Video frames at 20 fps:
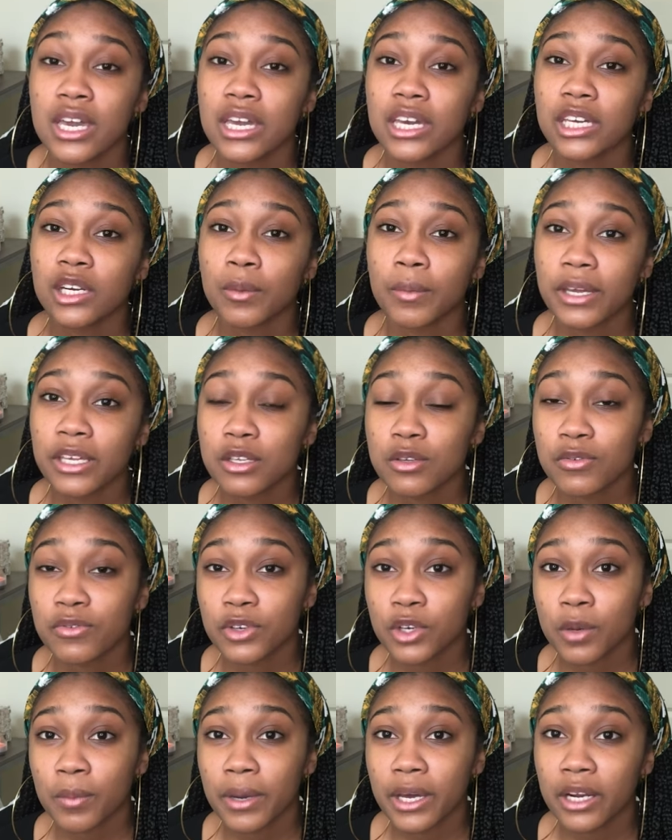It'll make you
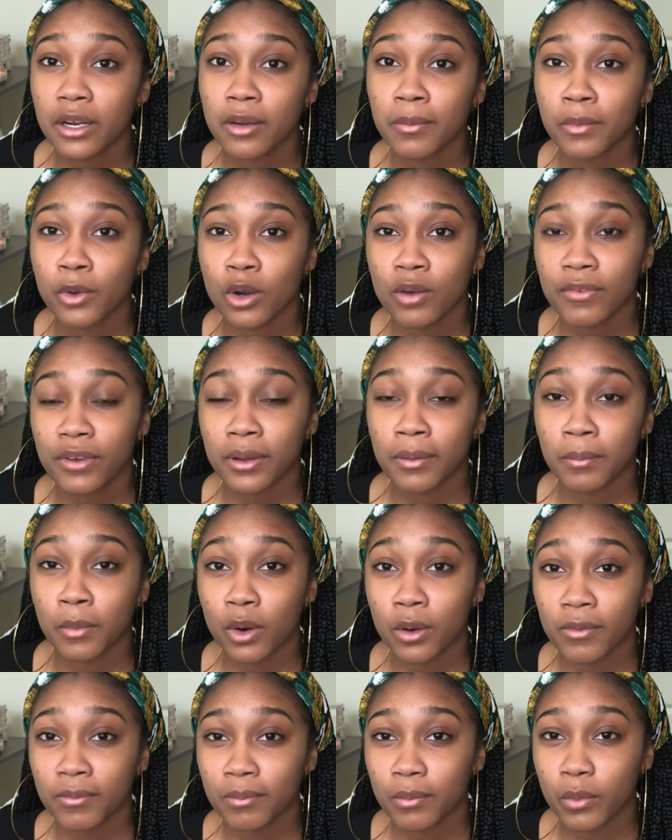feel better, more
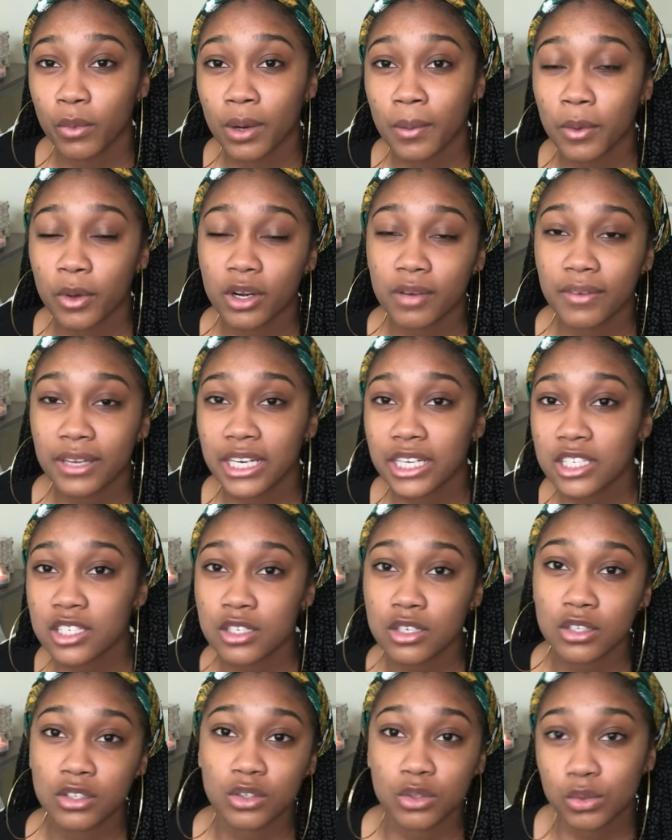more, more motivated
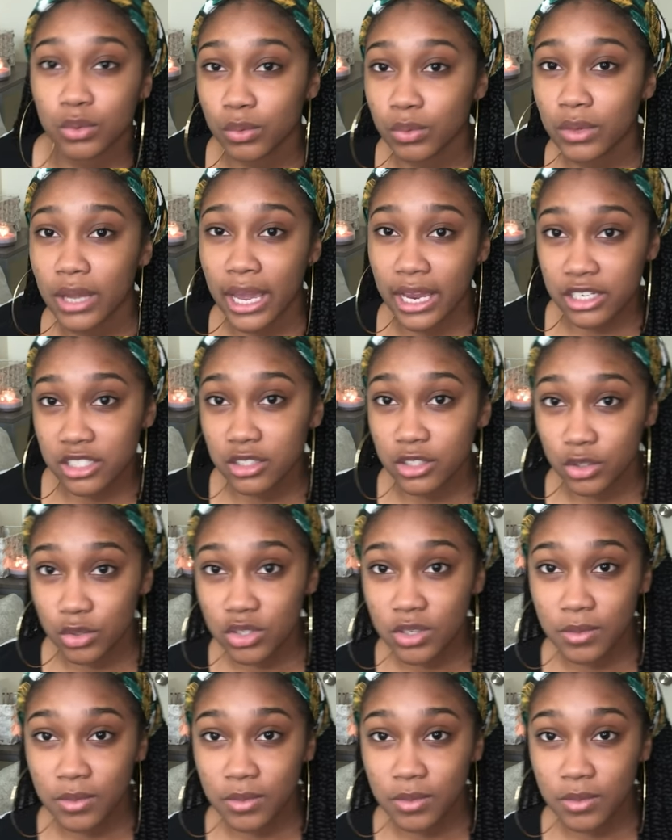to do actually do